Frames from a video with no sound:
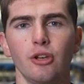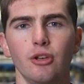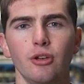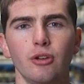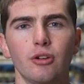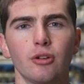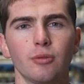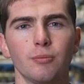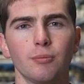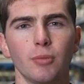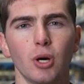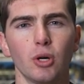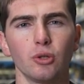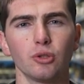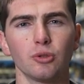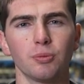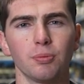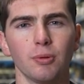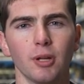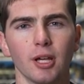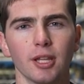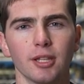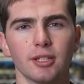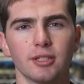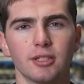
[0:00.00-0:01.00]
you can
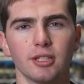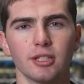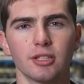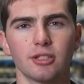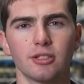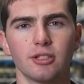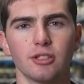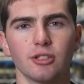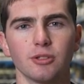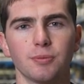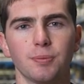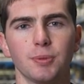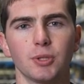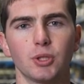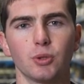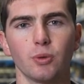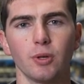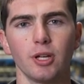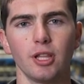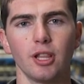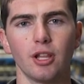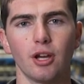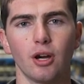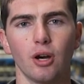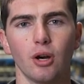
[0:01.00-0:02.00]
multiply the distance
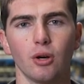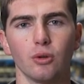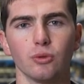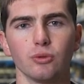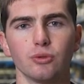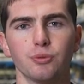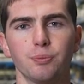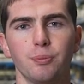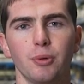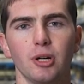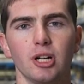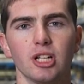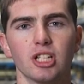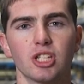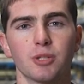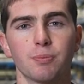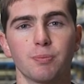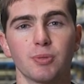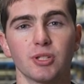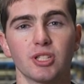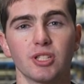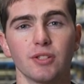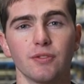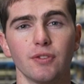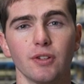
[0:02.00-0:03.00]
between the holes by a
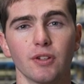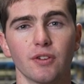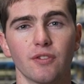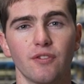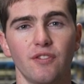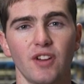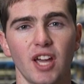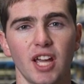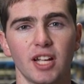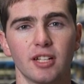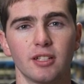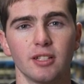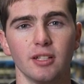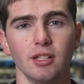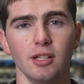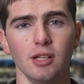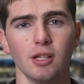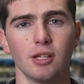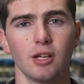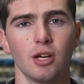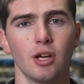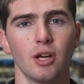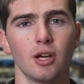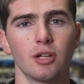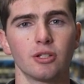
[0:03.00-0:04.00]
specific factor
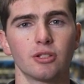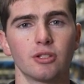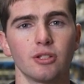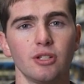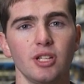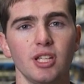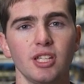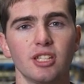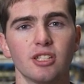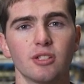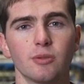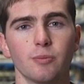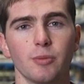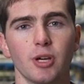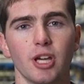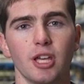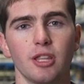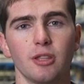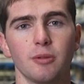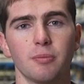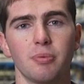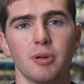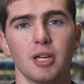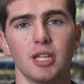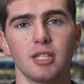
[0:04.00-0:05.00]
to
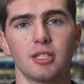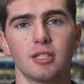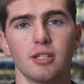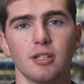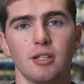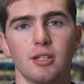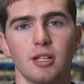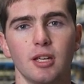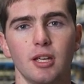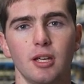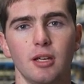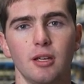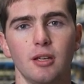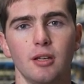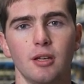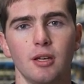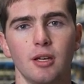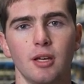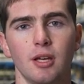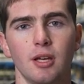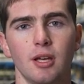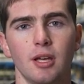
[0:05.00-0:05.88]
estimate the PCD.